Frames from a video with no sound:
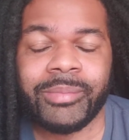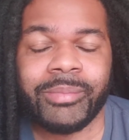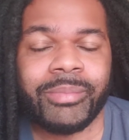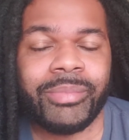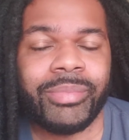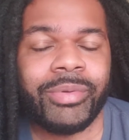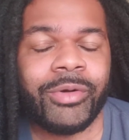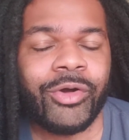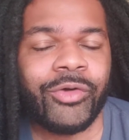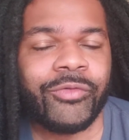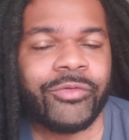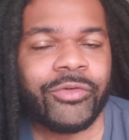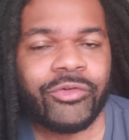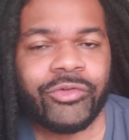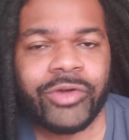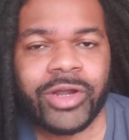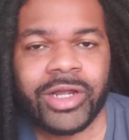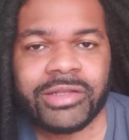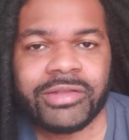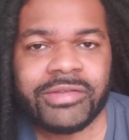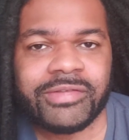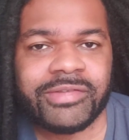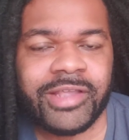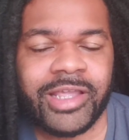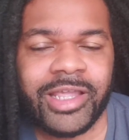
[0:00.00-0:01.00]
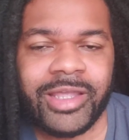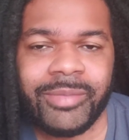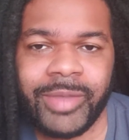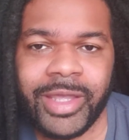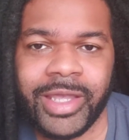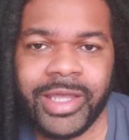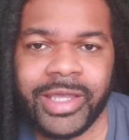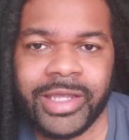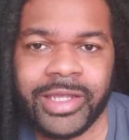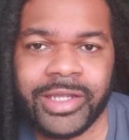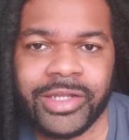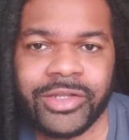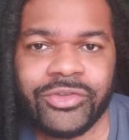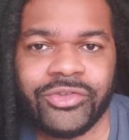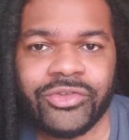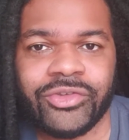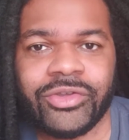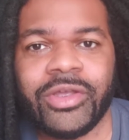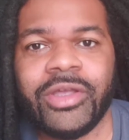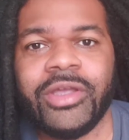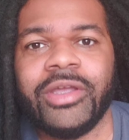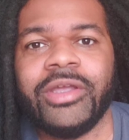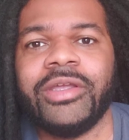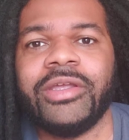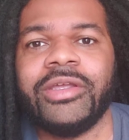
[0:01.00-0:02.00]
both around the same
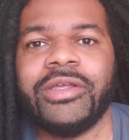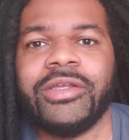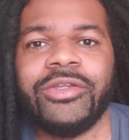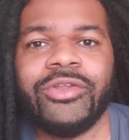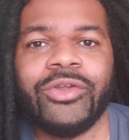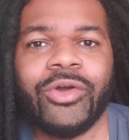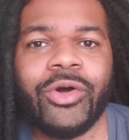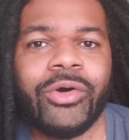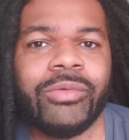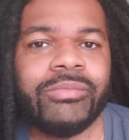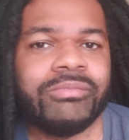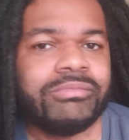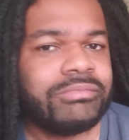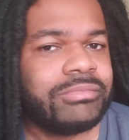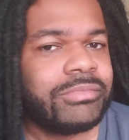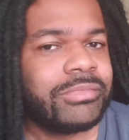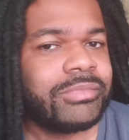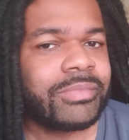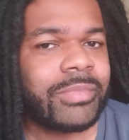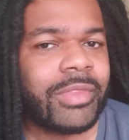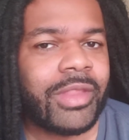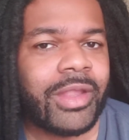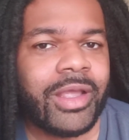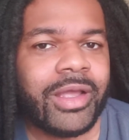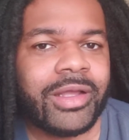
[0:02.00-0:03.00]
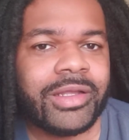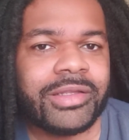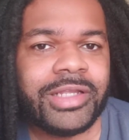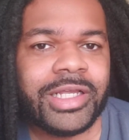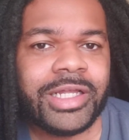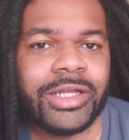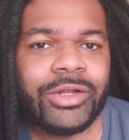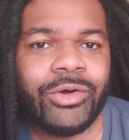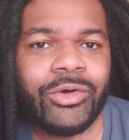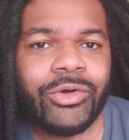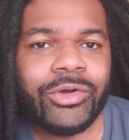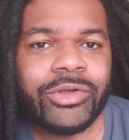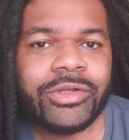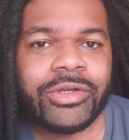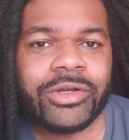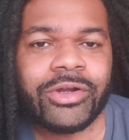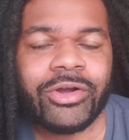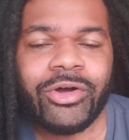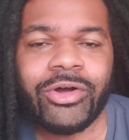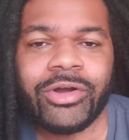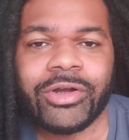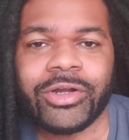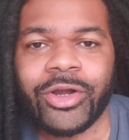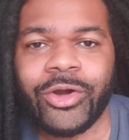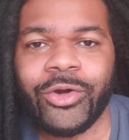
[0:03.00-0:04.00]
age. De La Hoya
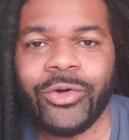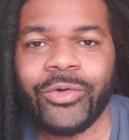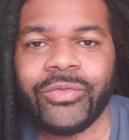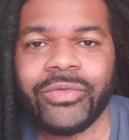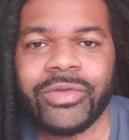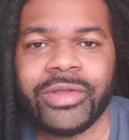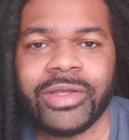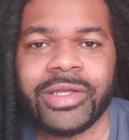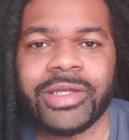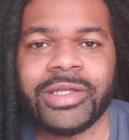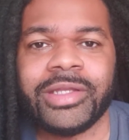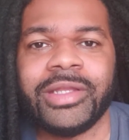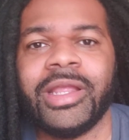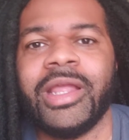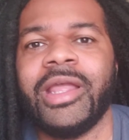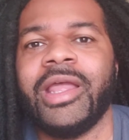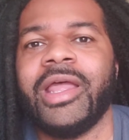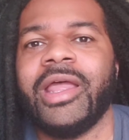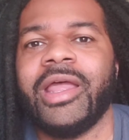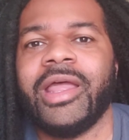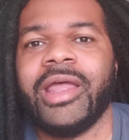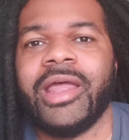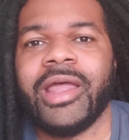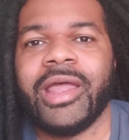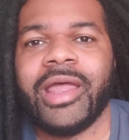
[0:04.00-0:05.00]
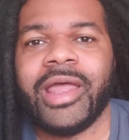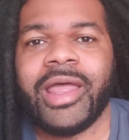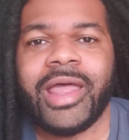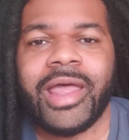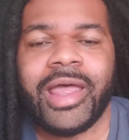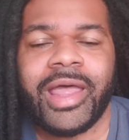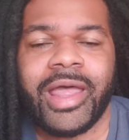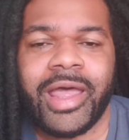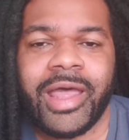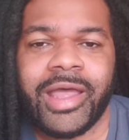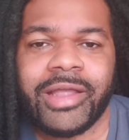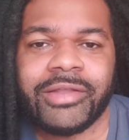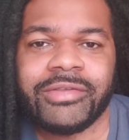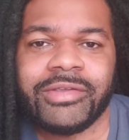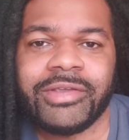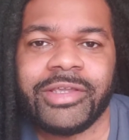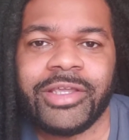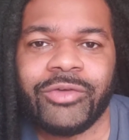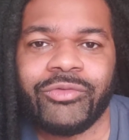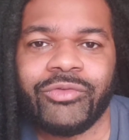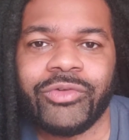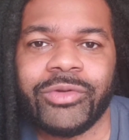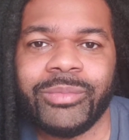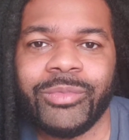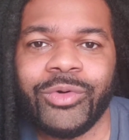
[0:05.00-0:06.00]
caught COVID, had to
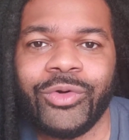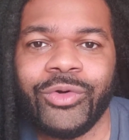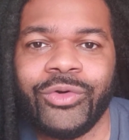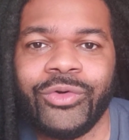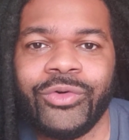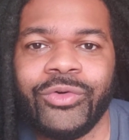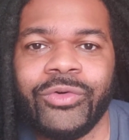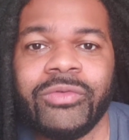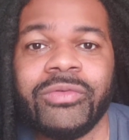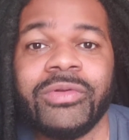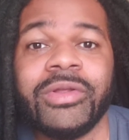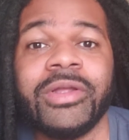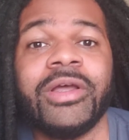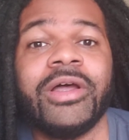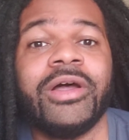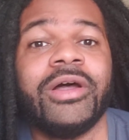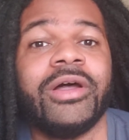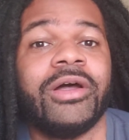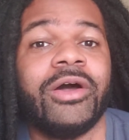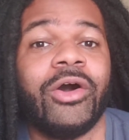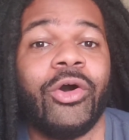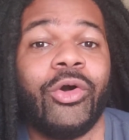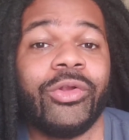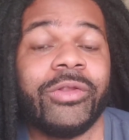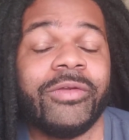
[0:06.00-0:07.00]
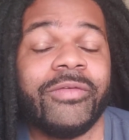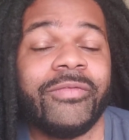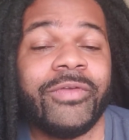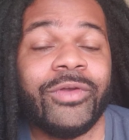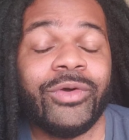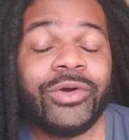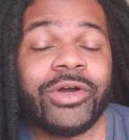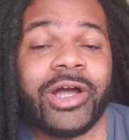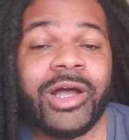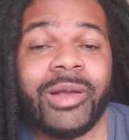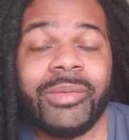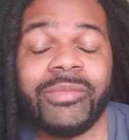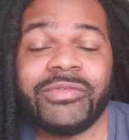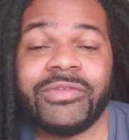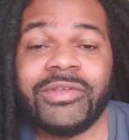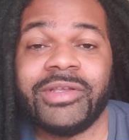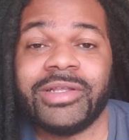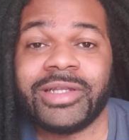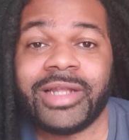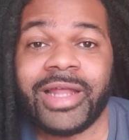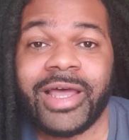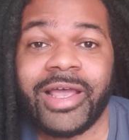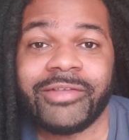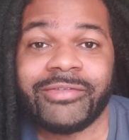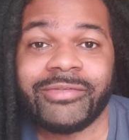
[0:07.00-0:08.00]
get removed. Holyfield comes
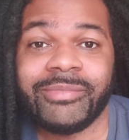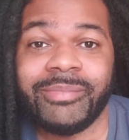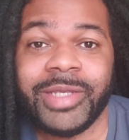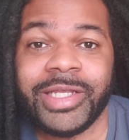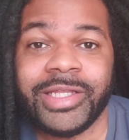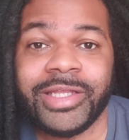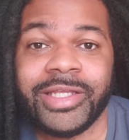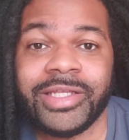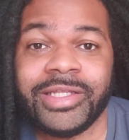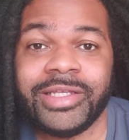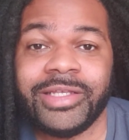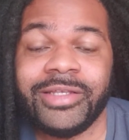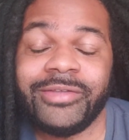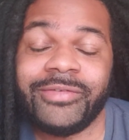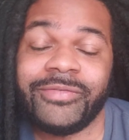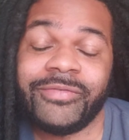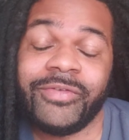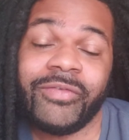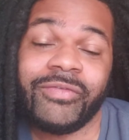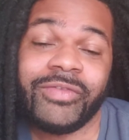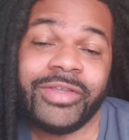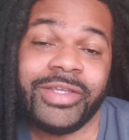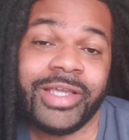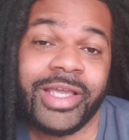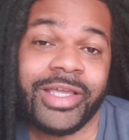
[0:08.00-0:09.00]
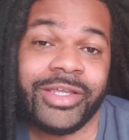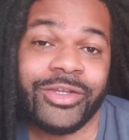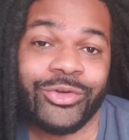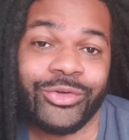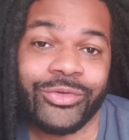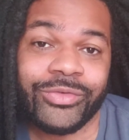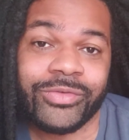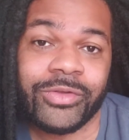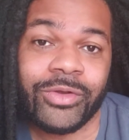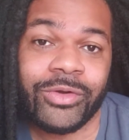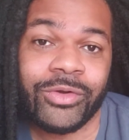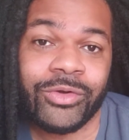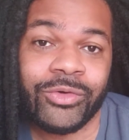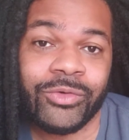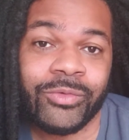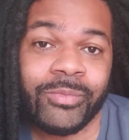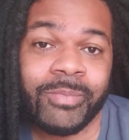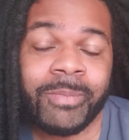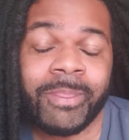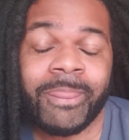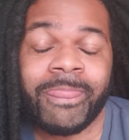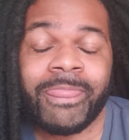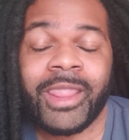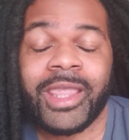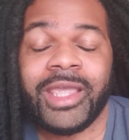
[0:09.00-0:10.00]
in last minute. He's 58 years old.
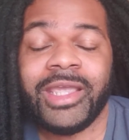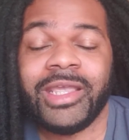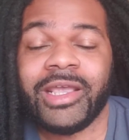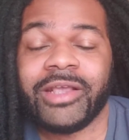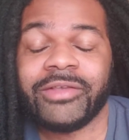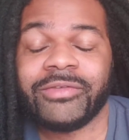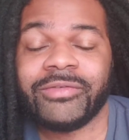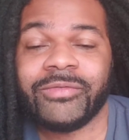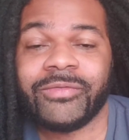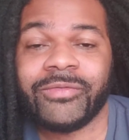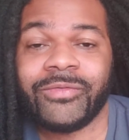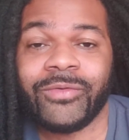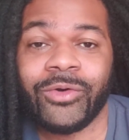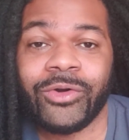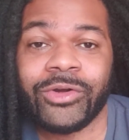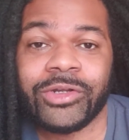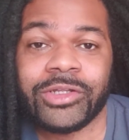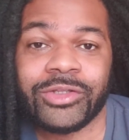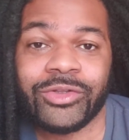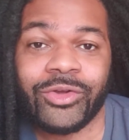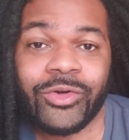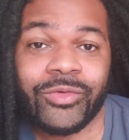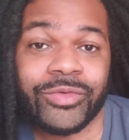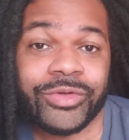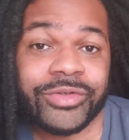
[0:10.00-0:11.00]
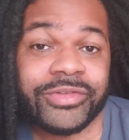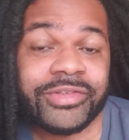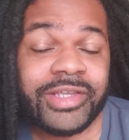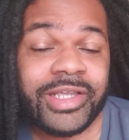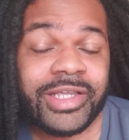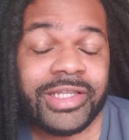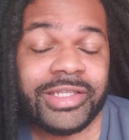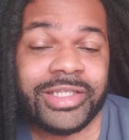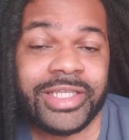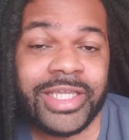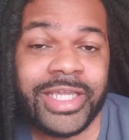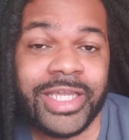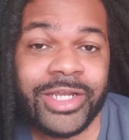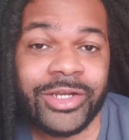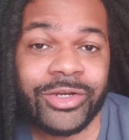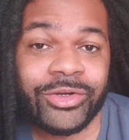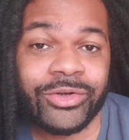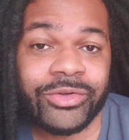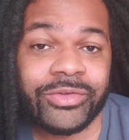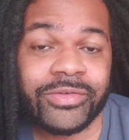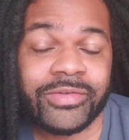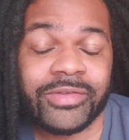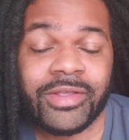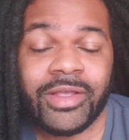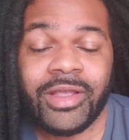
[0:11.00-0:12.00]
He hasn't fought in over 10
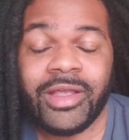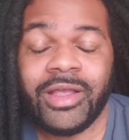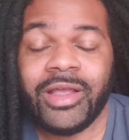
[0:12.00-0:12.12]
years.